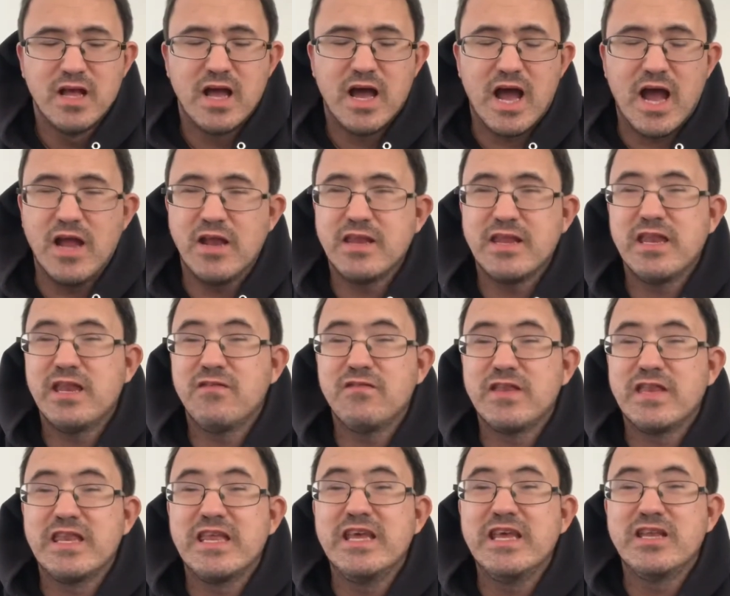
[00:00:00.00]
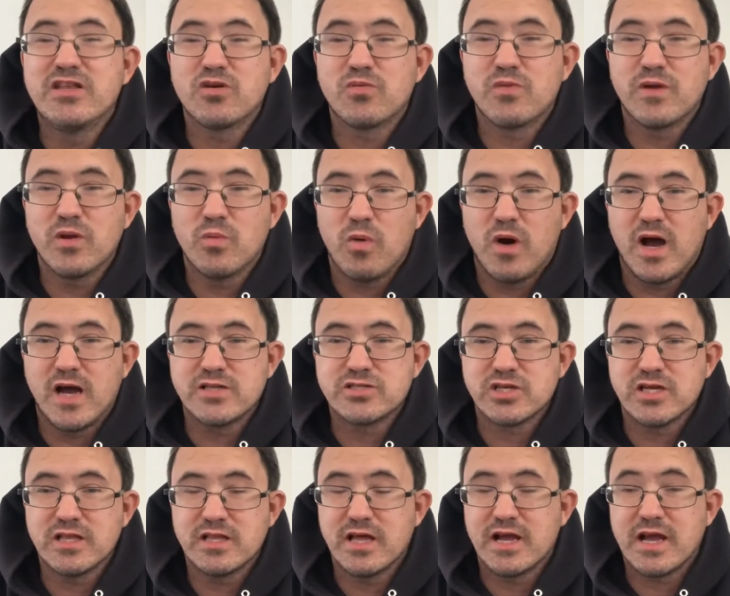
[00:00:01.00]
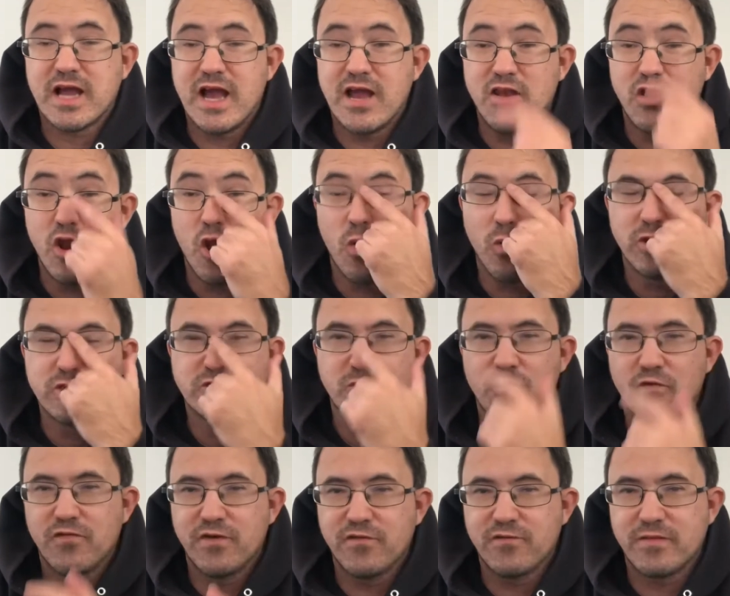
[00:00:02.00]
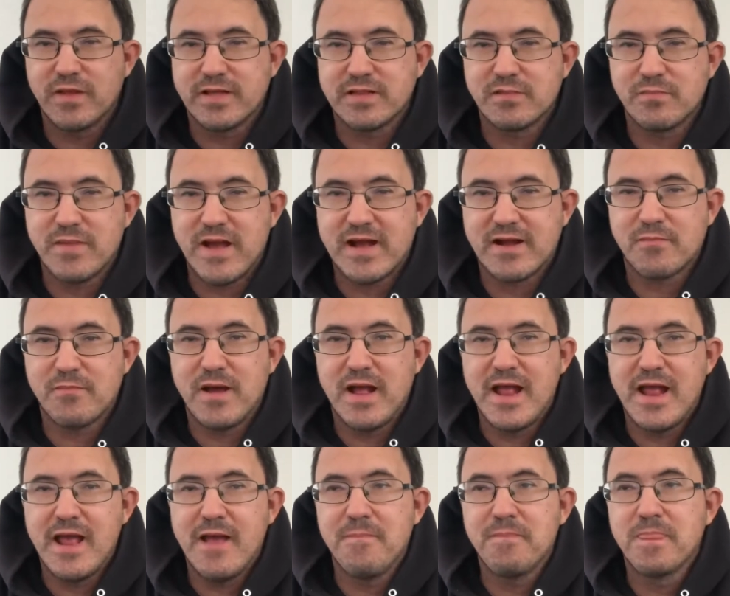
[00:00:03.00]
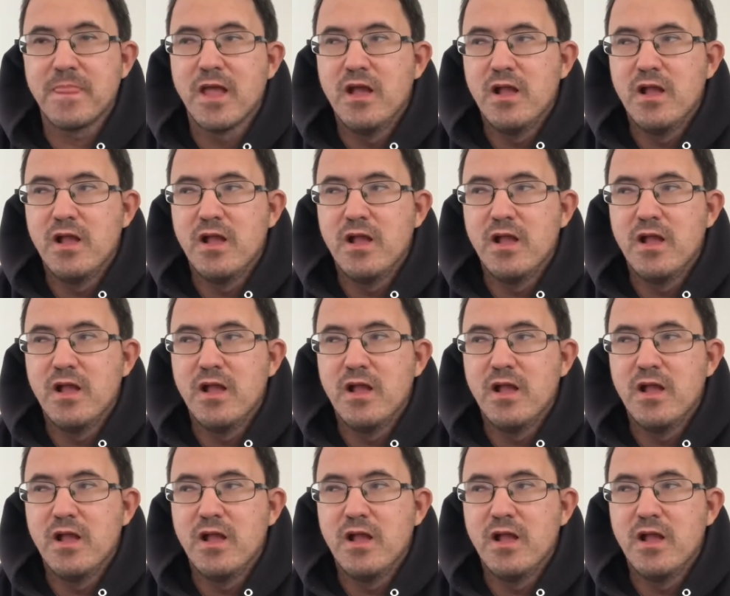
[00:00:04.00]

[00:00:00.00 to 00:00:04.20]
I didn't even need to rewatch it. Like, I know this movie like the back of my hand.